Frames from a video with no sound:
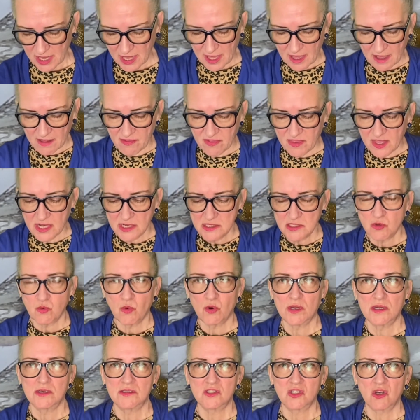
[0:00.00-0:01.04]
And that's
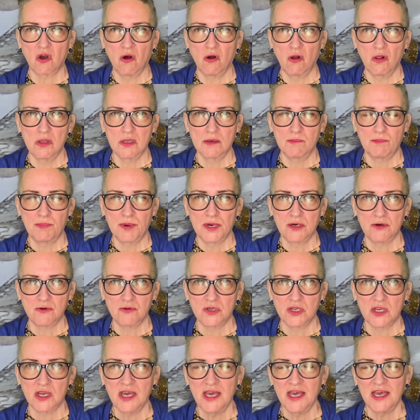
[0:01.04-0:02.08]
what it's all
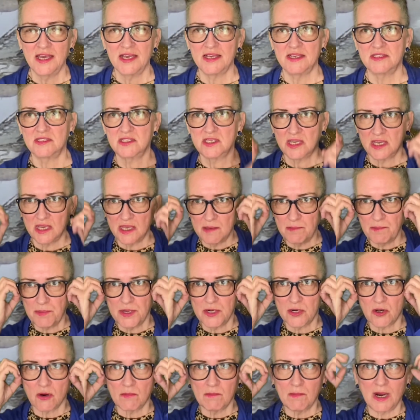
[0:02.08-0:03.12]
about, is keeping
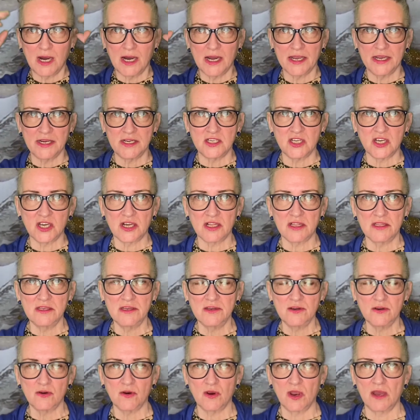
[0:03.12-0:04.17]
our mind
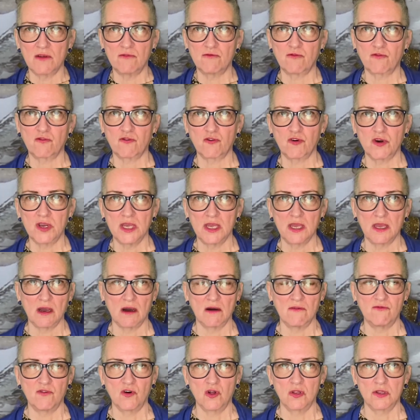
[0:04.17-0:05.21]
clear and free
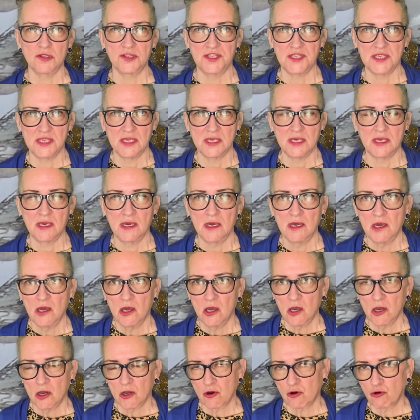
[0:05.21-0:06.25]
of all the
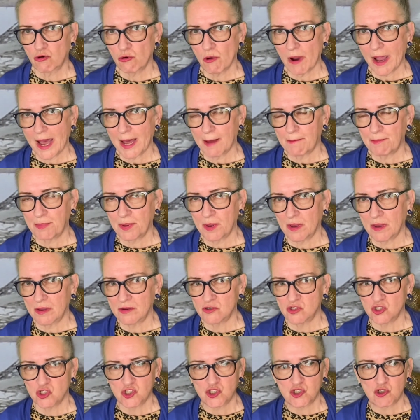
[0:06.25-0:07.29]
crap
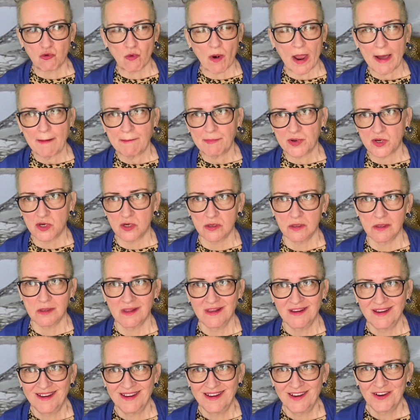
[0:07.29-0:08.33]
and shrapnel
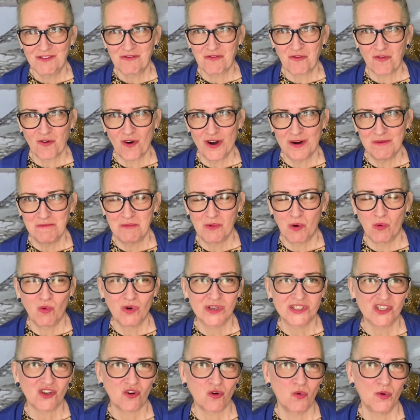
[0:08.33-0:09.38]
from
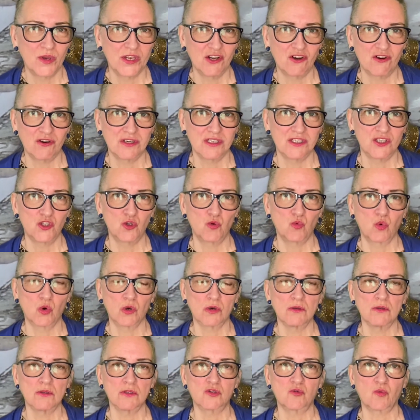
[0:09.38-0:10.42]
what's going on in the
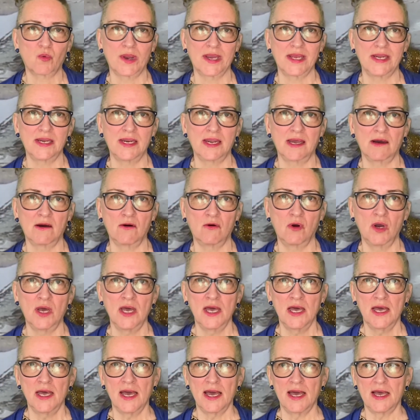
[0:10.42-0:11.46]
world right now
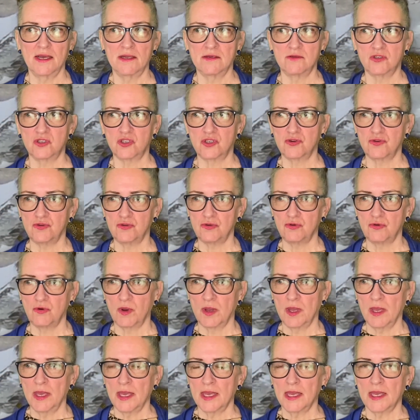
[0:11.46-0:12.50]
and to
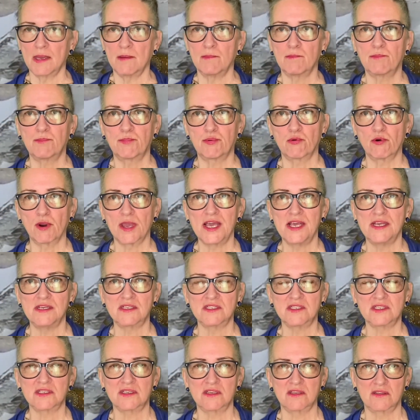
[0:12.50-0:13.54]

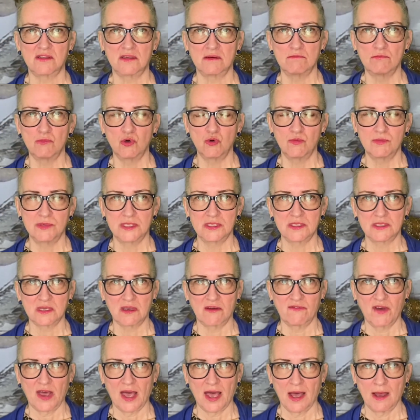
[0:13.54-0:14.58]
embrace the moments
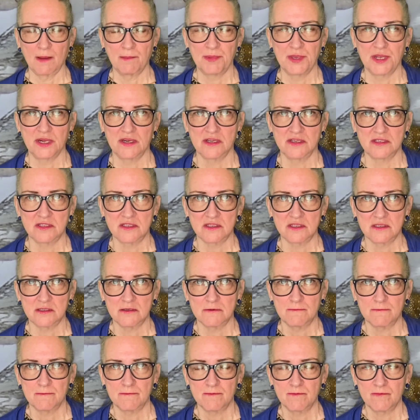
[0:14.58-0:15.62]
of happiness.
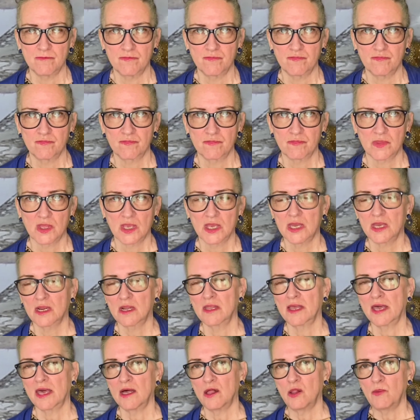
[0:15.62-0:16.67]
It'll
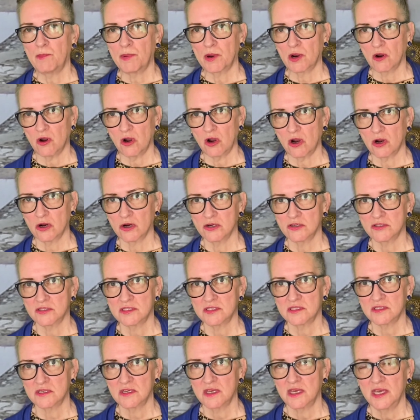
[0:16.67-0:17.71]
help our
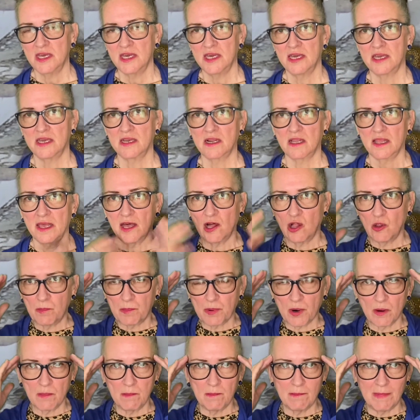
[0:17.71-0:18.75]
hearts It'll help
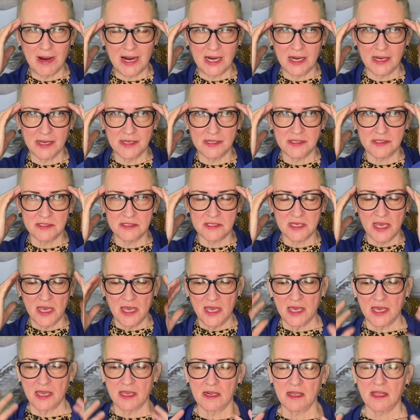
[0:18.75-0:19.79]
our minds.
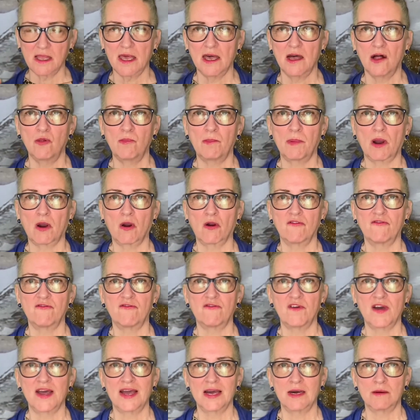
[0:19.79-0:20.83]
It'll help our
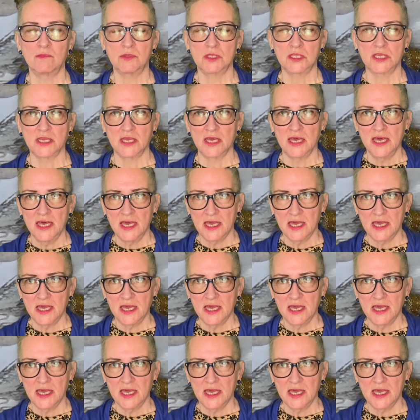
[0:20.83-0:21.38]
family.